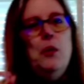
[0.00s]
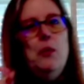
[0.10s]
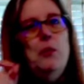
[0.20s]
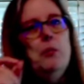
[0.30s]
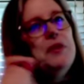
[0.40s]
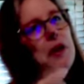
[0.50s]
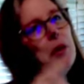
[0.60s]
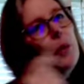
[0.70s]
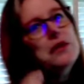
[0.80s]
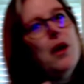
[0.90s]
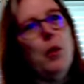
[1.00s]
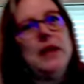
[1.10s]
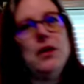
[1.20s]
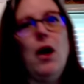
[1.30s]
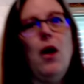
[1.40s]
But there was always
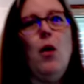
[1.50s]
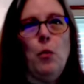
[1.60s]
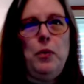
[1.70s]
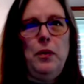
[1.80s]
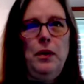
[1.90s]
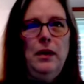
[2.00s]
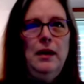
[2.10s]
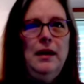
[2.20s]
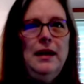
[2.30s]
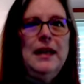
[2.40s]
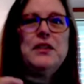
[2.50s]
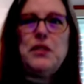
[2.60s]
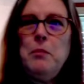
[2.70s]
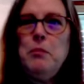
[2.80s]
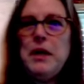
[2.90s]
hope that
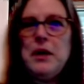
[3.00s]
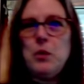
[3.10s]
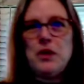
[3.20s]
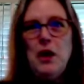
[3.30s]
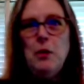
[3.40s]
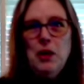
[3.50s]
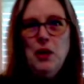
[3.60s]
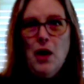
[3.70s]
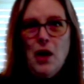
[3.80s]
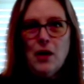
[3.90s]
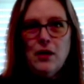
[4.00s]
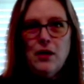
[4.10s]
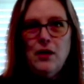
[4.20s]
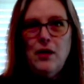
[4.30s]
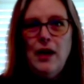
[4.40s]
somebody would come along
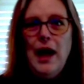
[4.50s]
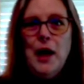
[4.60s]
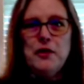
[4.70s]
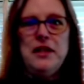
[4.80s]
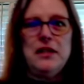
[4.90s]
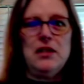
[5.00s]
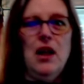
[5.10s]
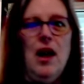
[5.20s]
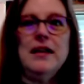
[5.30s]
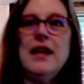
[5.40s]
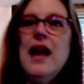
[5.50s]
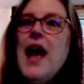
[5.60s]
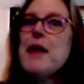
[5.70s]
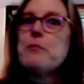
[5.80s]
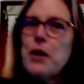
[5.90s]
out of his line
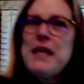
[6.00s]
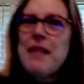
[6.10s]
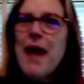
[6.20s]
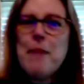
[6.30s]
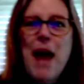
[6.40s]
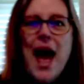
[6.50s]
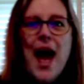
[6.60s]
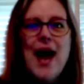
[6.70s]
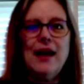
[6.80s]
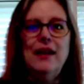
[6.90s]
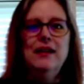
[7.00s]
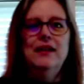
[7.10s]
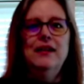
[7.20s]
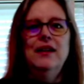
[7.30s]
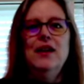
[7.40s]
and bring that back.
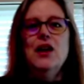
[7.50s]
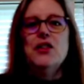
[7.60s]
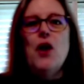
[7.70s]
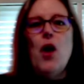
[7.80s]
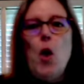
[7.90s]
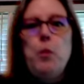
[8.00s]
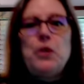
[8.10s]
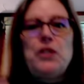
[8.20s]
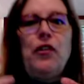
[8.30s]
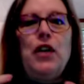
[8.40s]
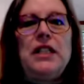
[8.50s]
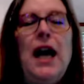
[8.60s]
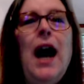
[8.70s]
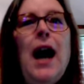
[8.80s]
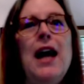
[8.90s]
The hope was for a
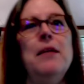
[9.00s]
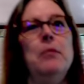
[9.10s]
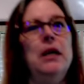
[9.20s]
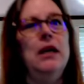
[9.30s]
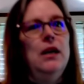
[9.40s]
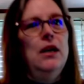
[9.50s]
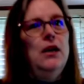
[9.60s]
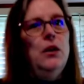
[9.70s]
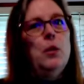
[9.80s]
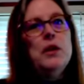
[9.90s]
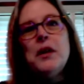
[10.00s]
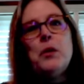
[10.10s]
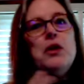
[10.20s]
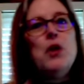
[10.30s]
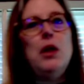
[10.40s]
time when there would
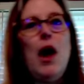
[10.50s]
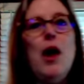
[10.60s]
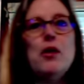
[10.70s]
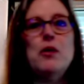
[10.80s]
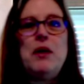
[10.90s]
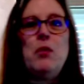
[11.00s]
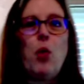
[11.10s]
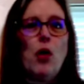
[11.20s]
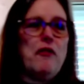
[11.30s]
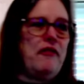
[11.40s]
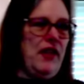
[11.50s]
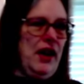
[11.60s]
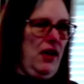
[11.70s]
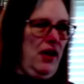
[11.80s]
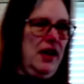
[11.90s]
no longer be warfare
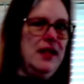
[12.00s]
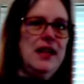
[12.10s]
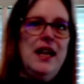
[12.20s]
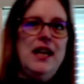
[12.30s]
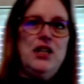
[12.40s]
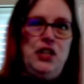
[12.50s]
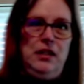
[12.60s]
in the nation,